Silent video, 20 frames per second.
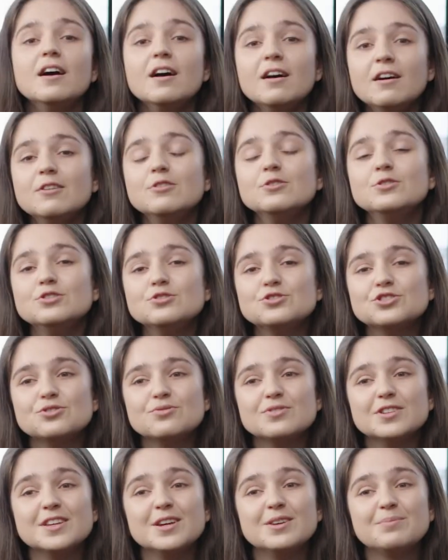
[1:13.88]
oh, you should
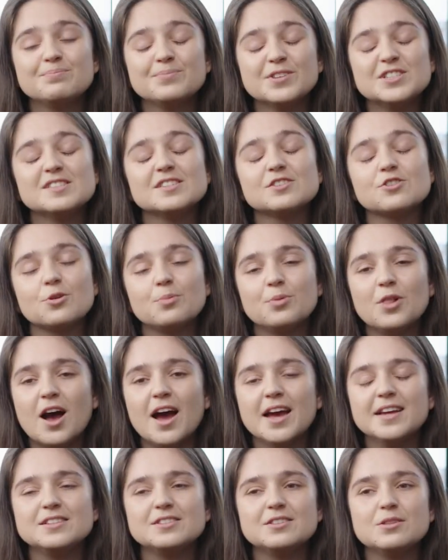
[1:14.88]
really consider
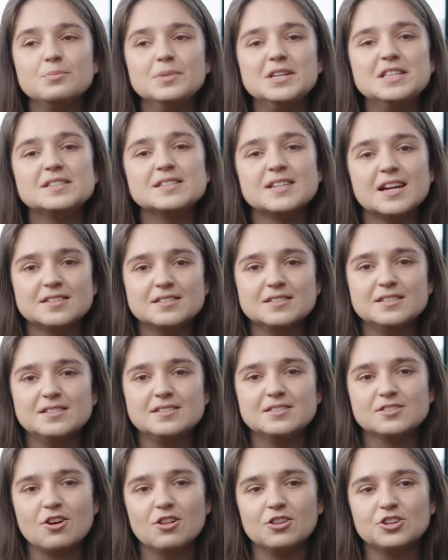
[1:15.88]
applying to the means
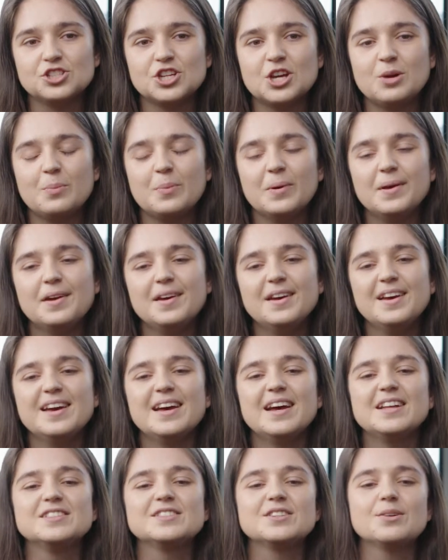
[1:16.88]
tested scholarship.
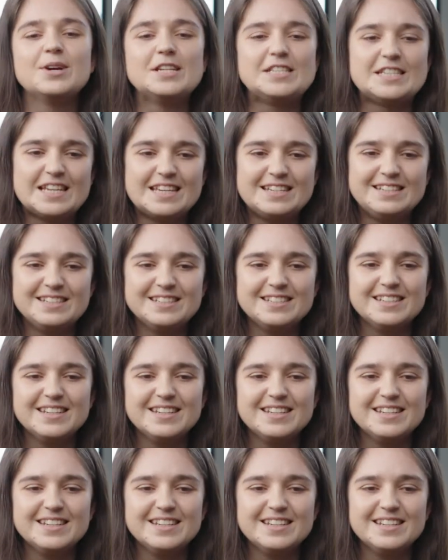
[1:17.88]
And so I did.